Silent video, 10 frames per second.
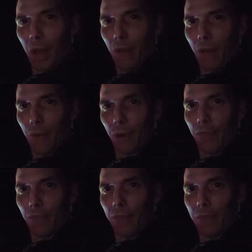
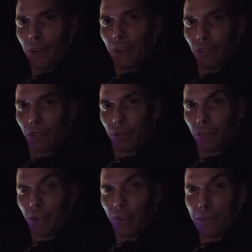45 minutes
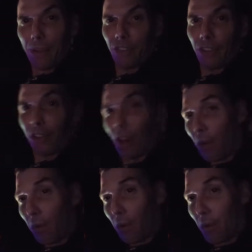
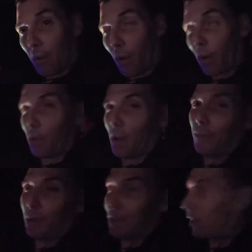ago, or you have
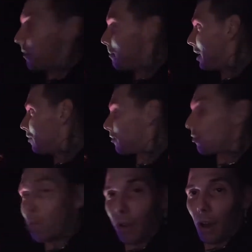45 minutes
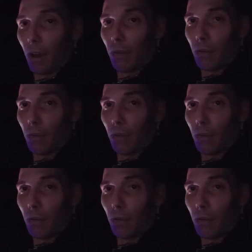to go.